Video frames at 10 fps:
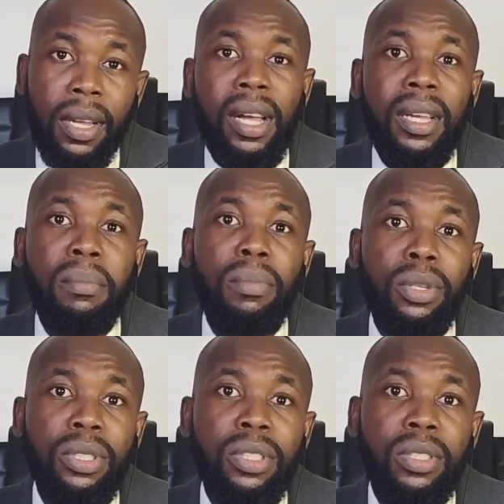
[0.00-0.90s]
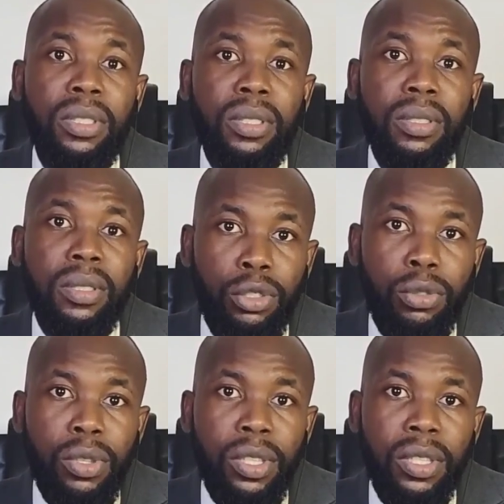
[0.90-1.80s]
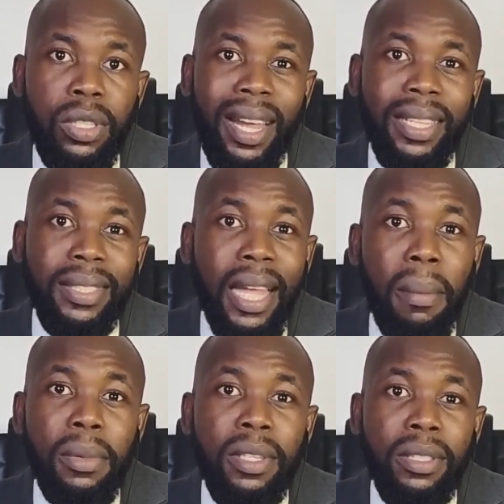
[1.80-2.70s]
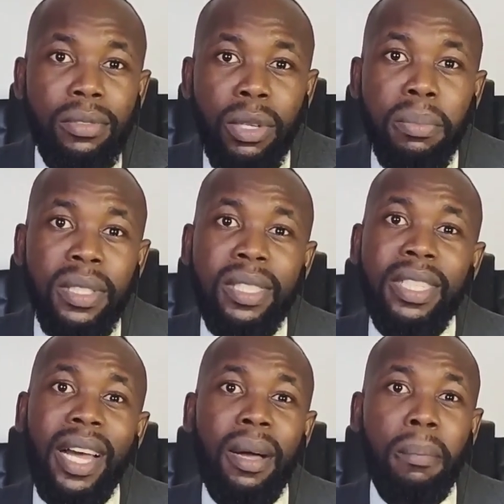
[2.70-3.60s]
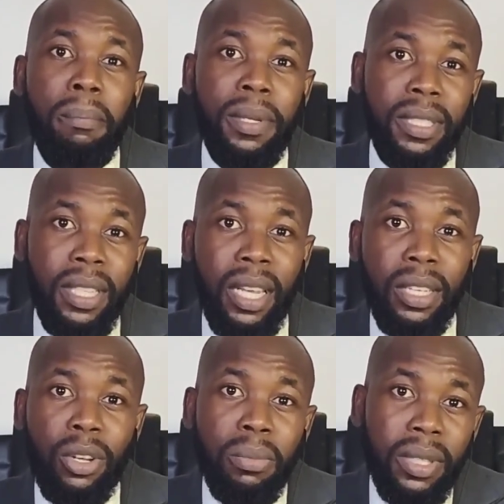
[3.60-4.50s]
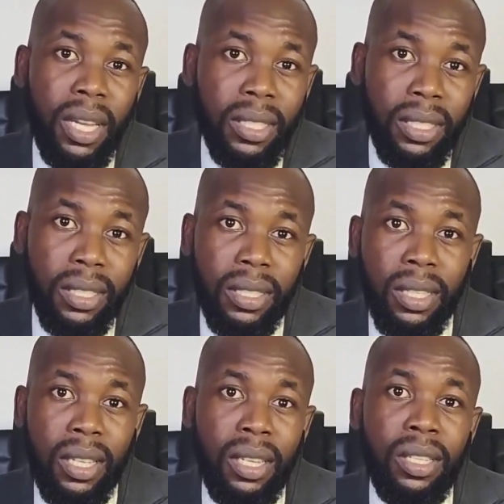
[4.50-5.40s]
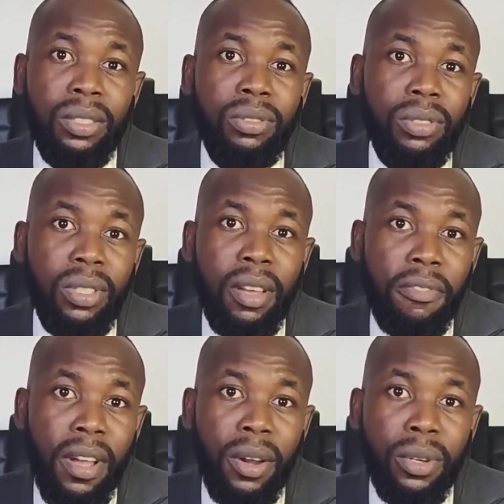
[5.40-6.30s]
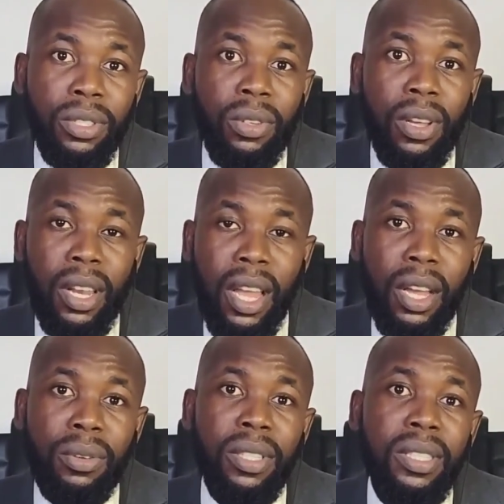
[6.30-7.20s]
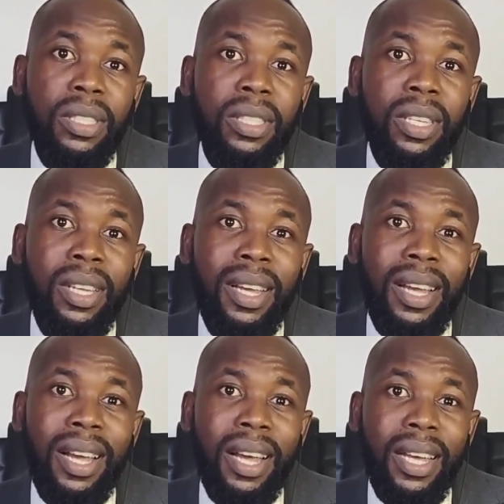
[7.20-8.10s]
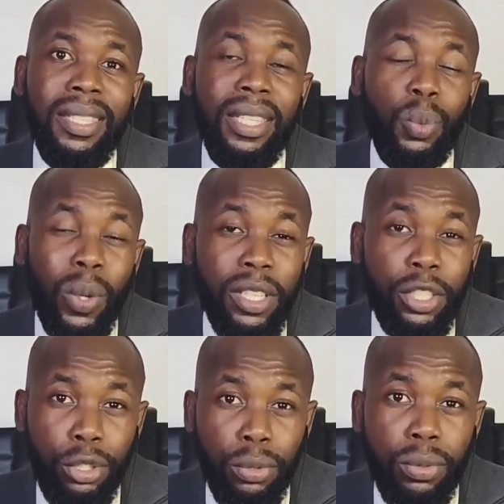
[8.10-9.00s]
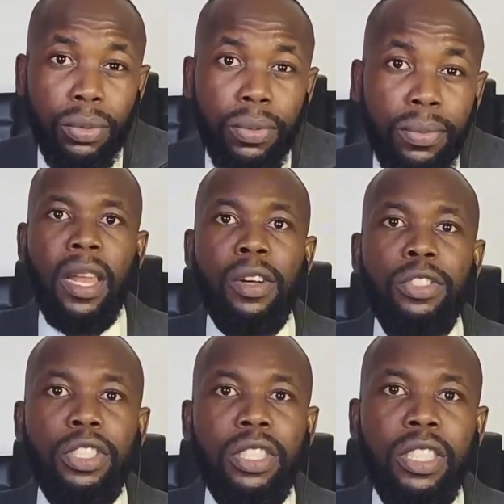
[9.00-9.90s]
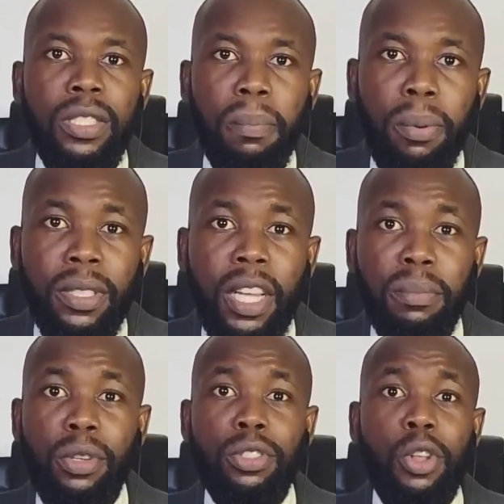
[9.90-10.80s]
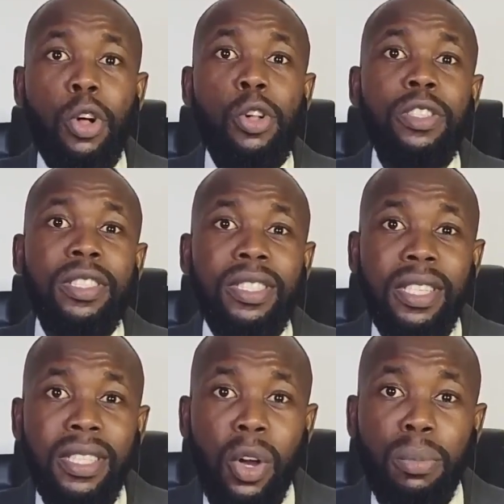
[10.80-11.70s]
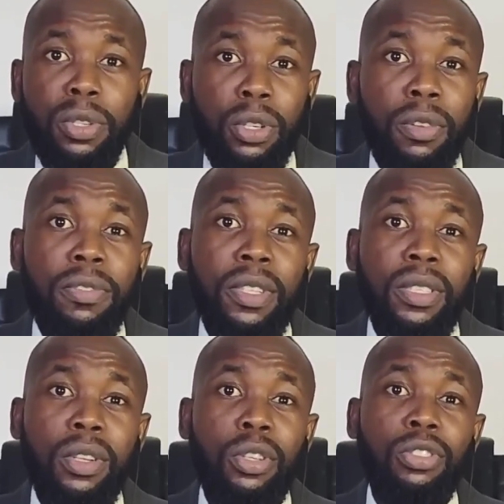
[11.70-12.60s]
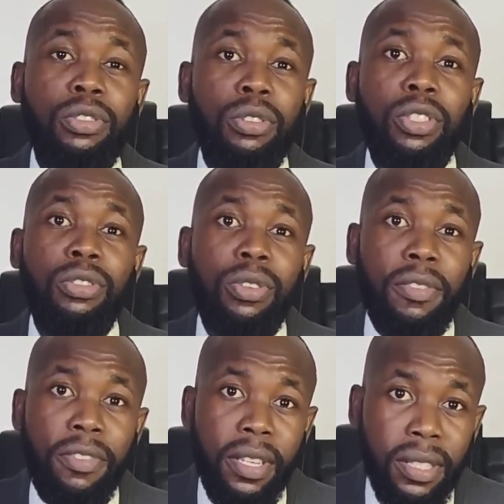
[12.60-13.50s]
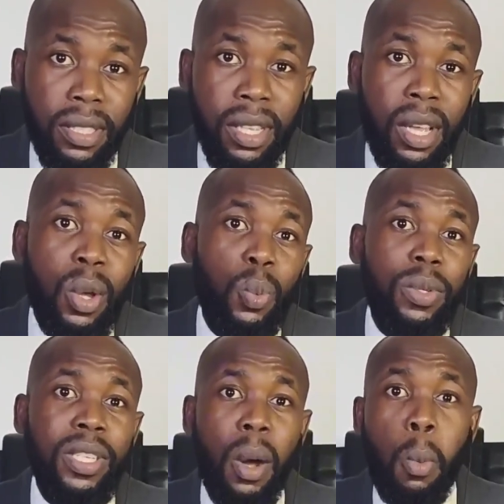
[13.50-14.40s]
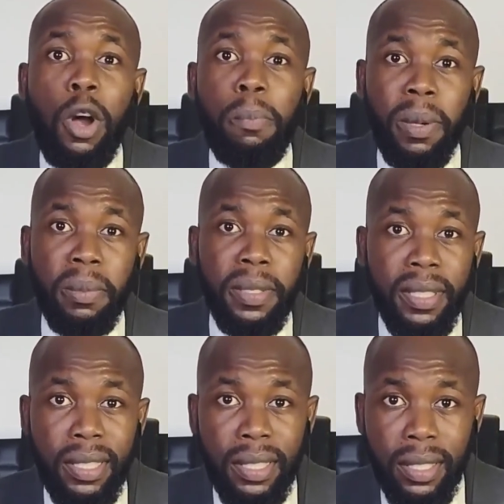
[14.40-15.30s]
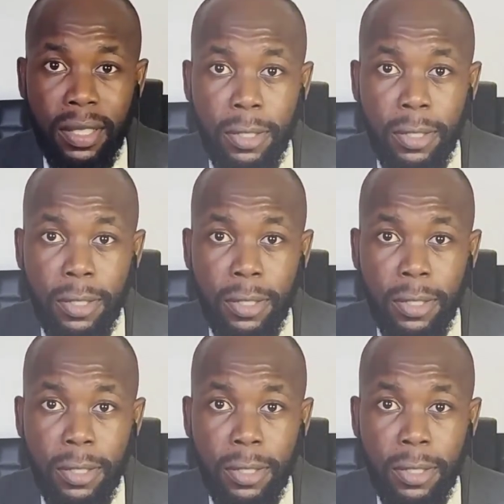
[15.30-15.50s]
and must duly and timely remit their personal income taxes to the FIRS or LIRS as at when due. Now, this is important because all these data will be cross-referenced with their work permits.